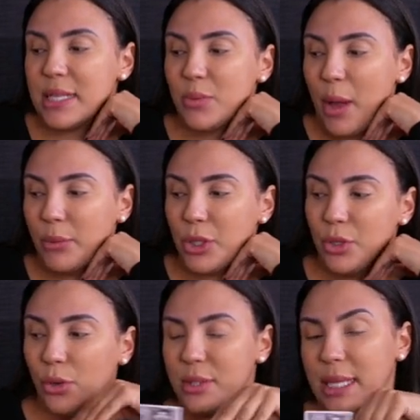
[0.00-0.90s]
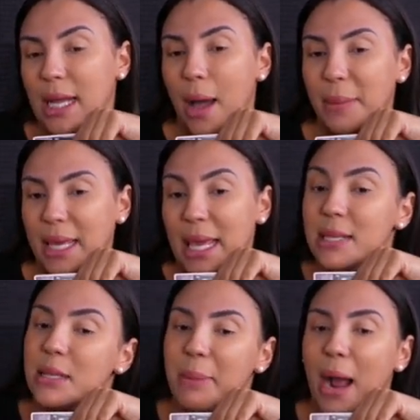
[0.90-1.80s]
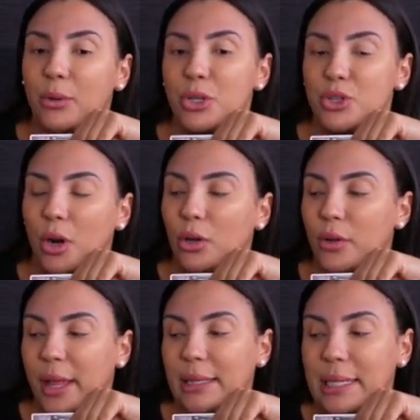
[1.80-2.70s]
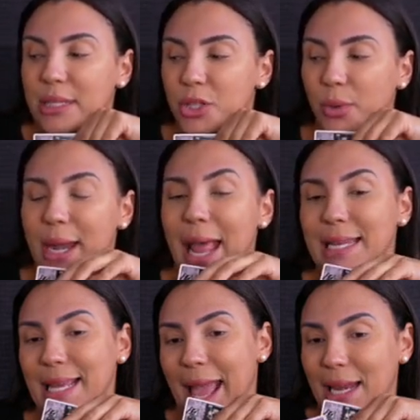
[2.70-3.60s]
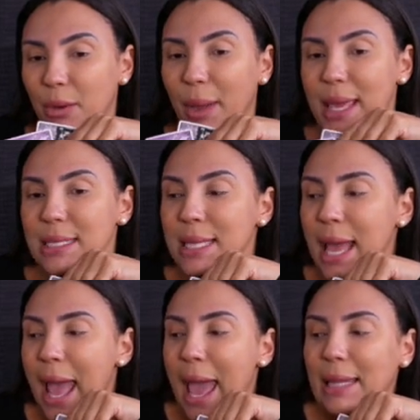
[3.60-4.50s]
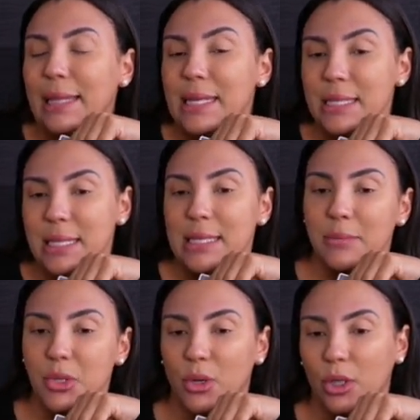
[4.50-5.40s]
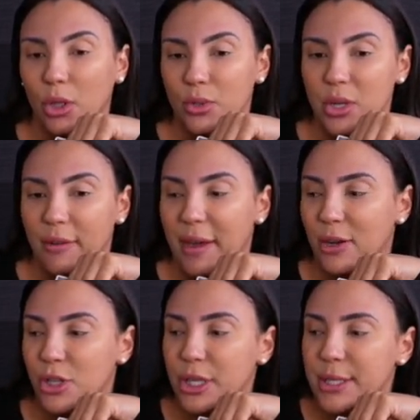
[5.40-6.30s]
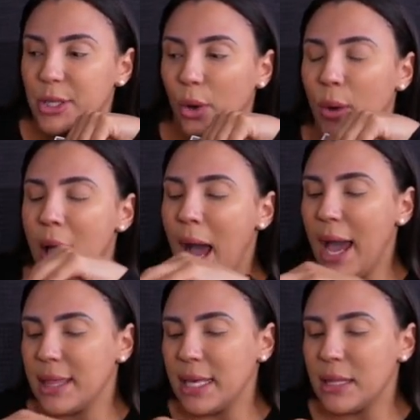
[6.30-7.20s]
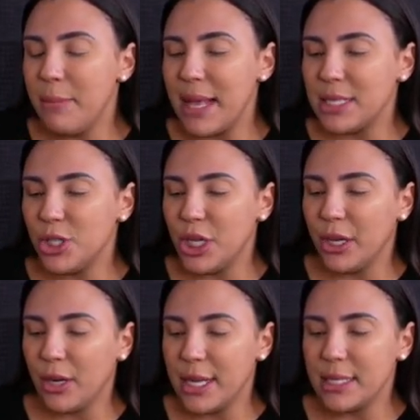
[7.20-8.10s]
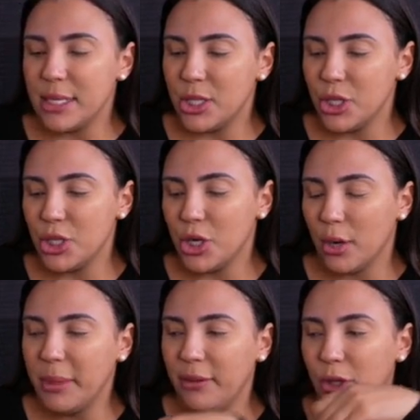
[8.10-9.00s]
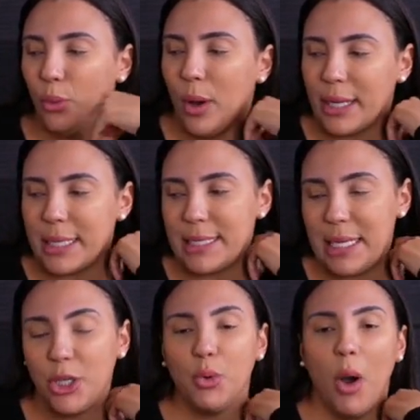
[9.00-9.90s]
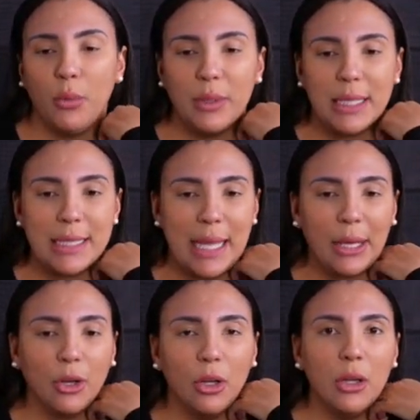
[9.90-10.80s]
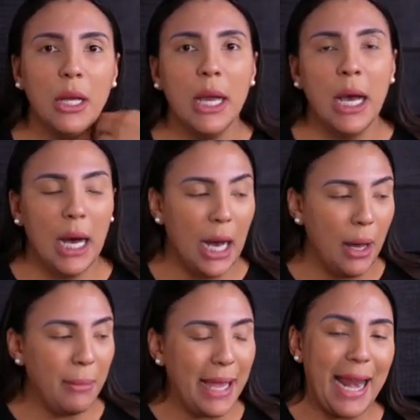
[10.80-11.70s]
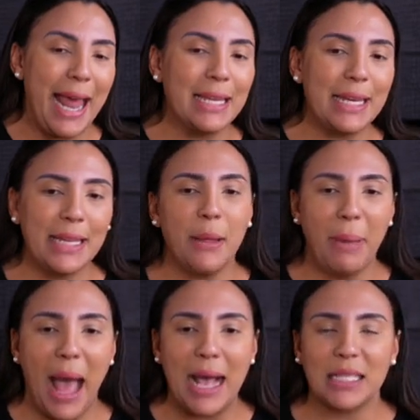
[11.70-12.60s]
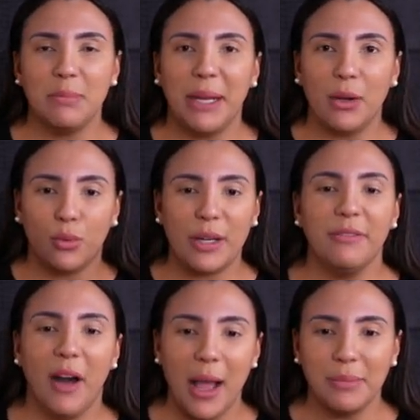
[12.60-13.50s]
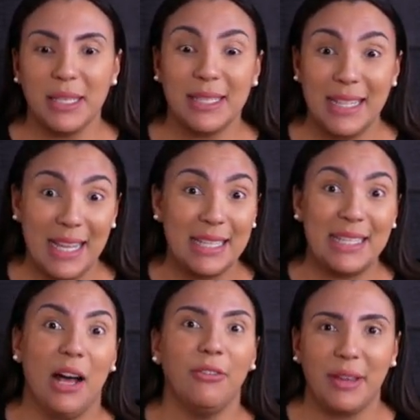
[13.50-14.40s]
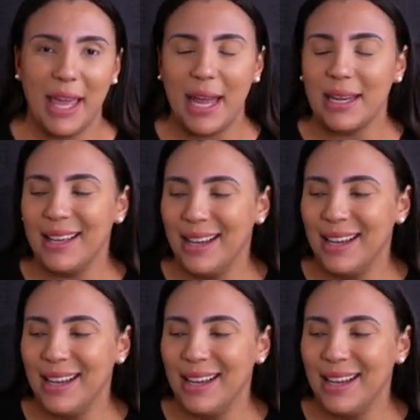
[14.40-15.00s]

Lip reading: is why what you don't see coming is a power struggle that leads to an ending anyways, and leads to some sort of closed off energy. So I think the message here is to determine if you want to continue on with this cycle. It ended in the past, but it revived itself again